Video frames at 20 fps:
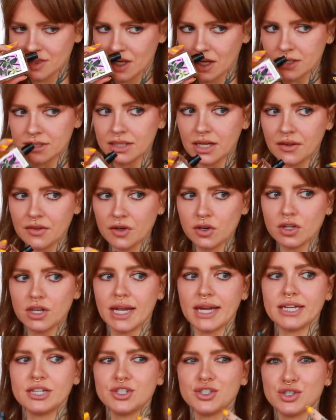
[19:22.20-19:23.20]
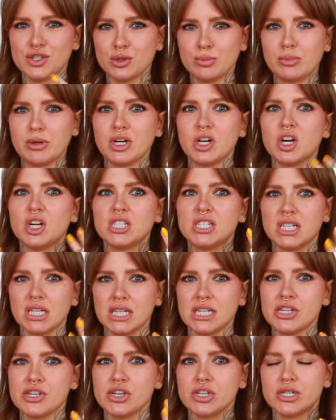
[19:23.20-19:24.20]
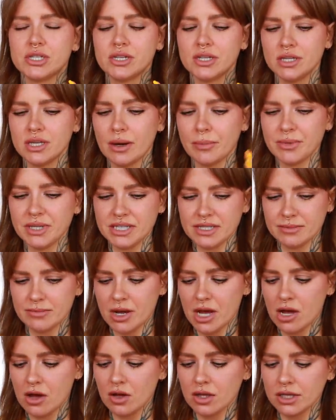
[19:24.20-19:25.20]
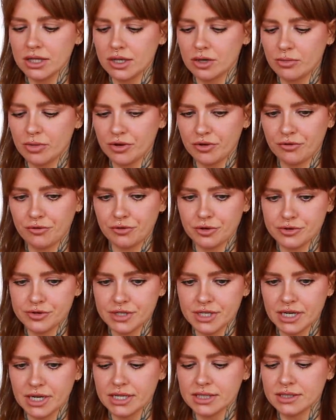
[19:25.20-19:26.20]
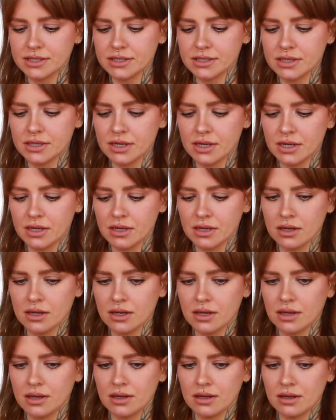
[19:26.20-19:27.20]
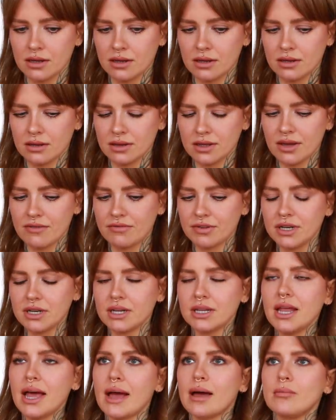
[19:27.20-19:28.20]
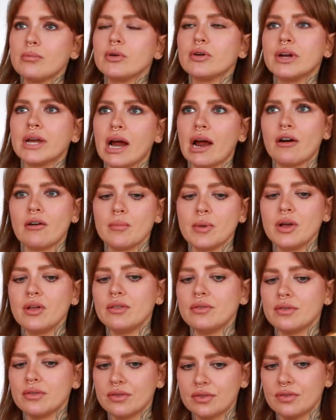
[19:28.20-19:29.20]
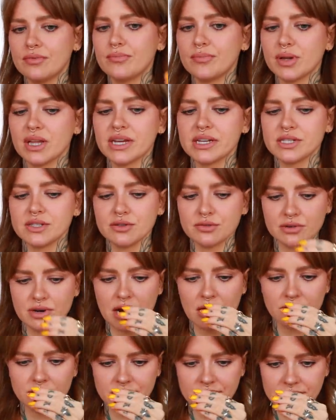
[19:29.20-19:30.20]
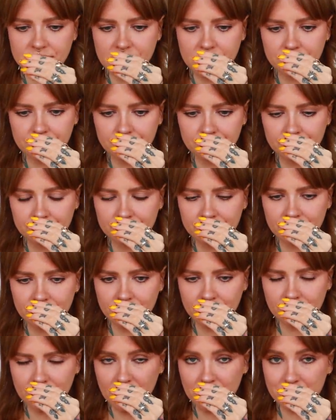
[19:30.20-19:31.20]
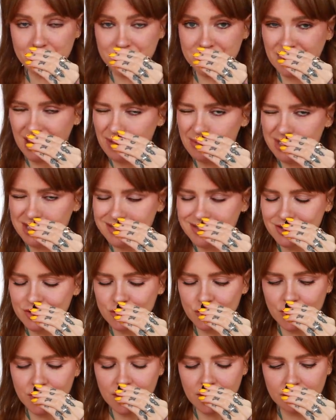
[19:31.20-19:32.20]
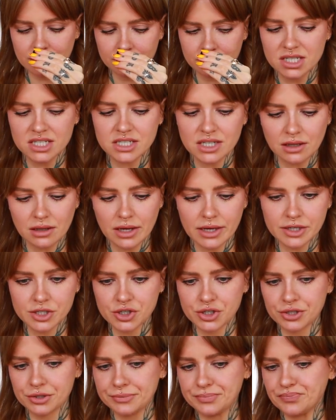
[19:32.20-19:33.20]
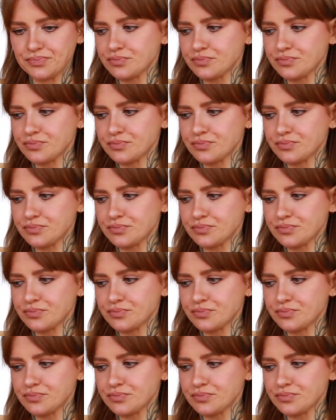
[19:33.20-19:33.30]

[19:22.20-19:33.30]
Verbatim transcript: Another like super delicious, yummy smell, little bit of fruitiness. That vanilla, amber, and caramel plays throughout, doesn't it? Um, I must enjoy that. Delish.